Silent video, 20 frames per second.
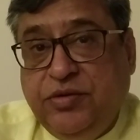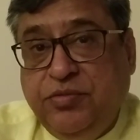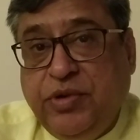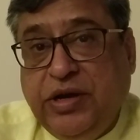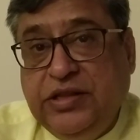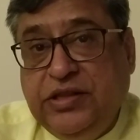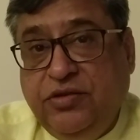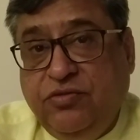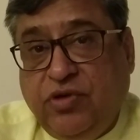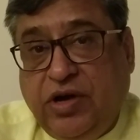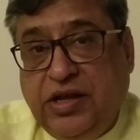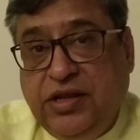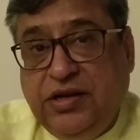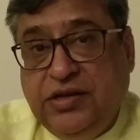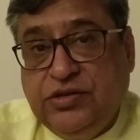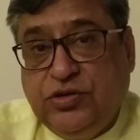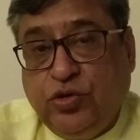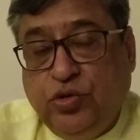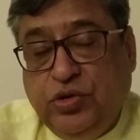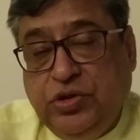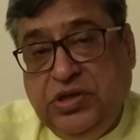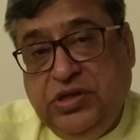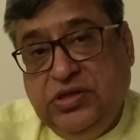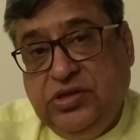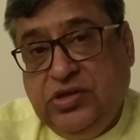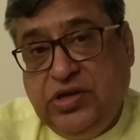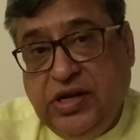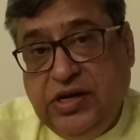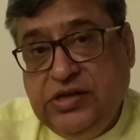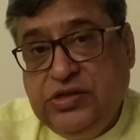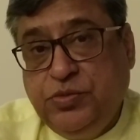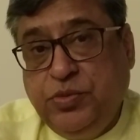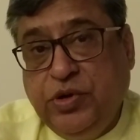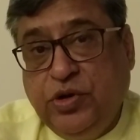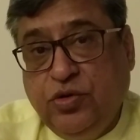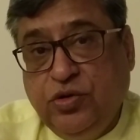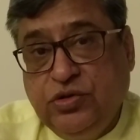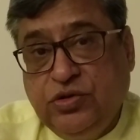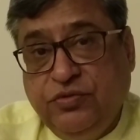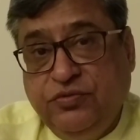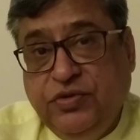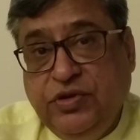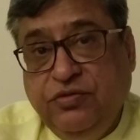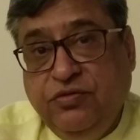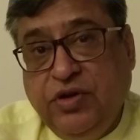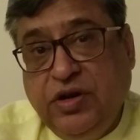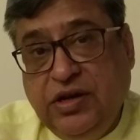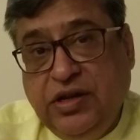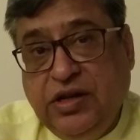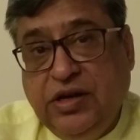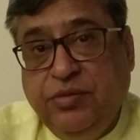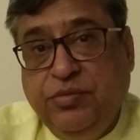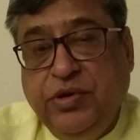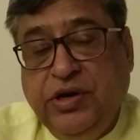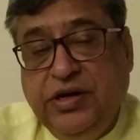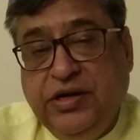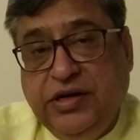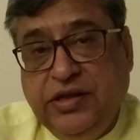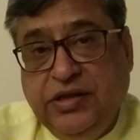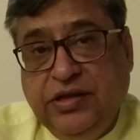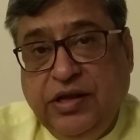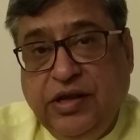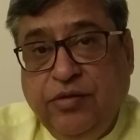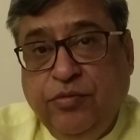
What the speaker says: by the virus on these dates because of the vulnerability,